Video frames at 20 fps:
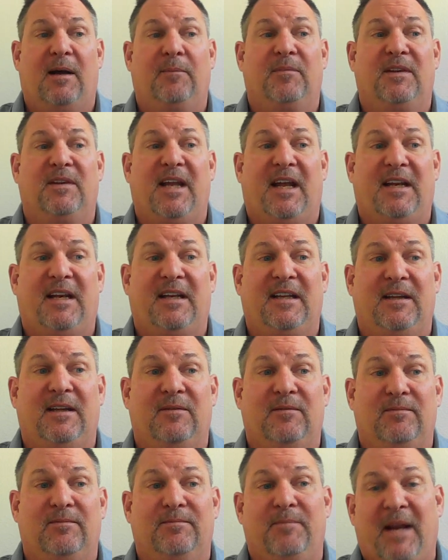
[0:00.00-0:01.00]
then
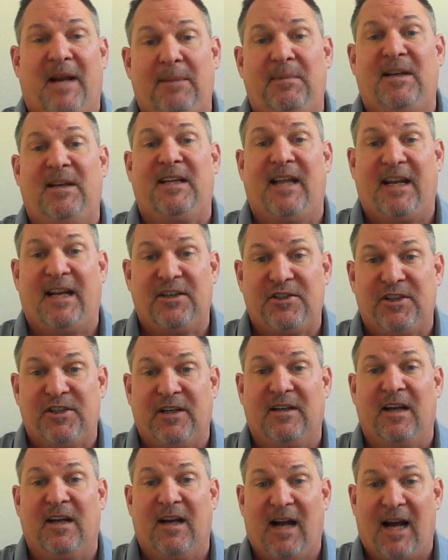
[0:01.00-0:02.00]
maybe they
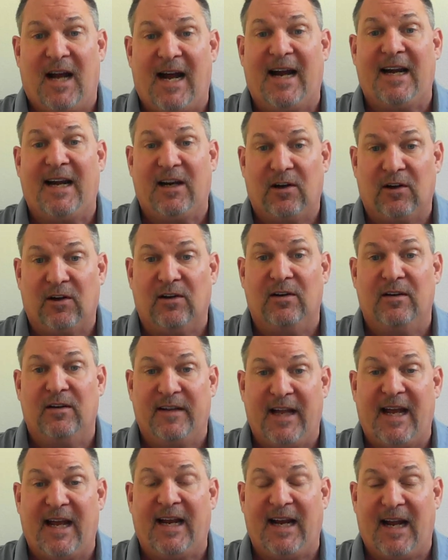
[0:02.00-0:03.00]
should hire
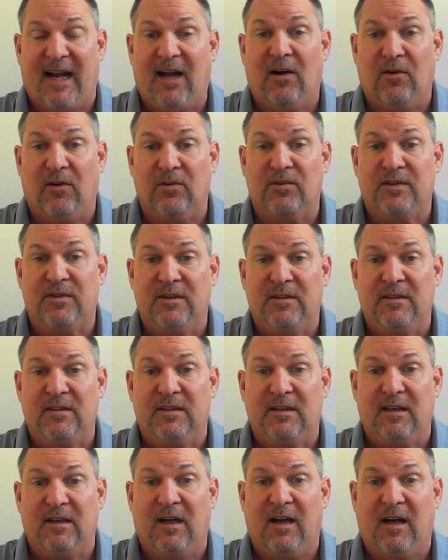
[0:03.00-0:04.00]
that out
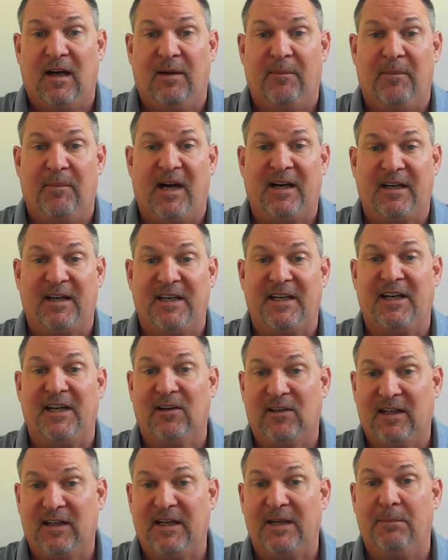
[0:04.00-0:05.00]
on a
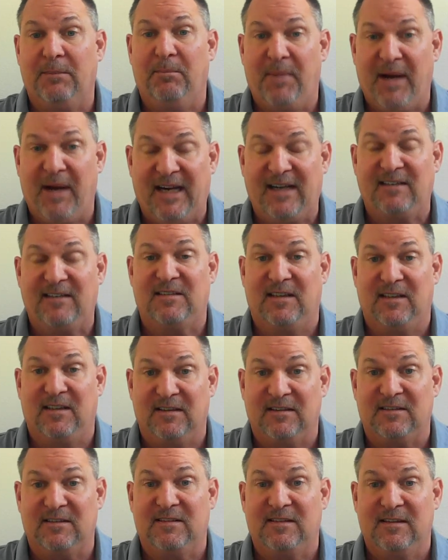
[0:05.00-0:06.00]
yearly
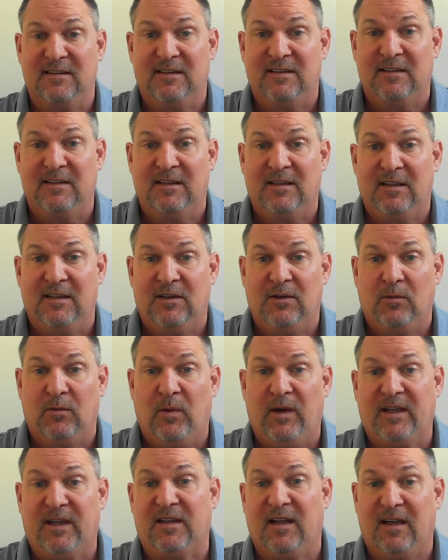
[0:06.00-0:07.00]
basis
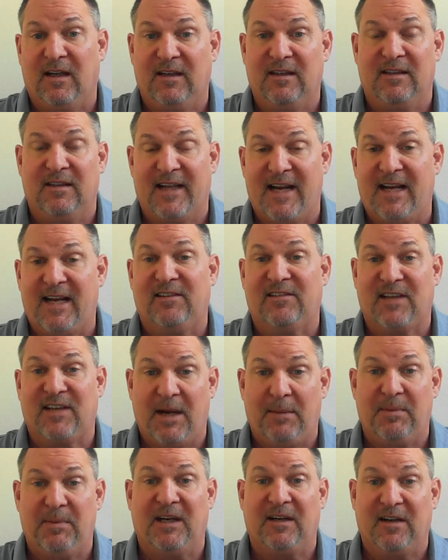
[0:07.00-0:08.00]
with a
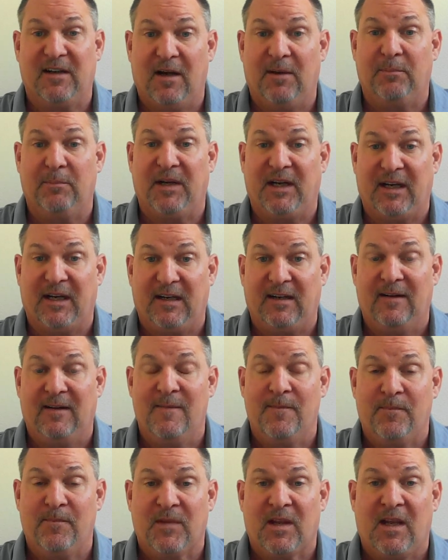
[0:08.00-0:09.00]
landscaping company.
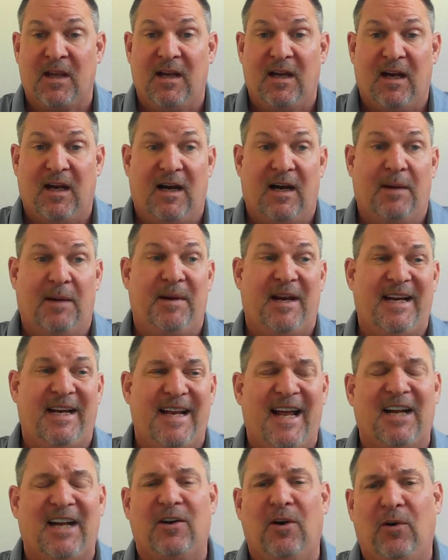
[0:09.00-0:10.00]
And
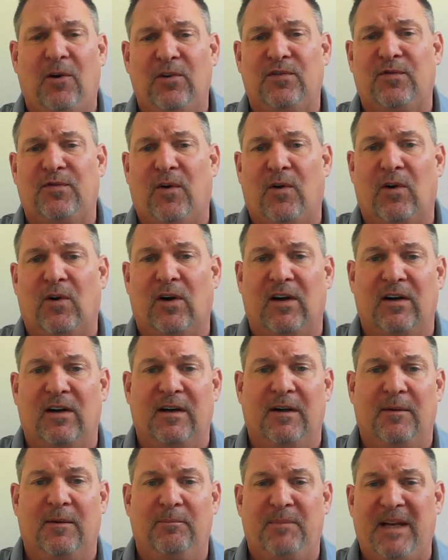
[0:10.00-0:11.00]
that goes for
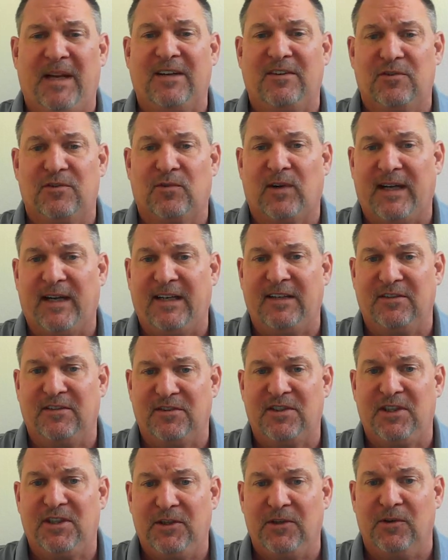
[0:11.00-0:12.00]
big trees
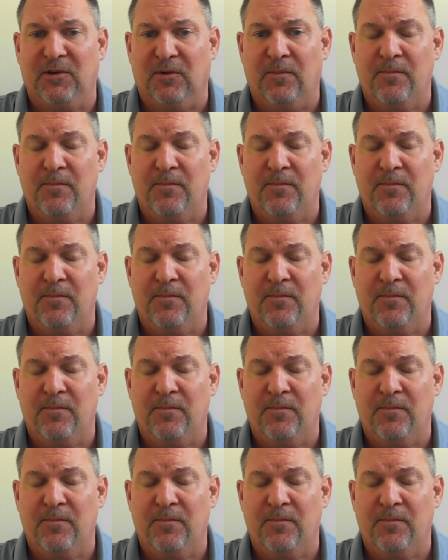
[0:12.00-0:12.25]
too.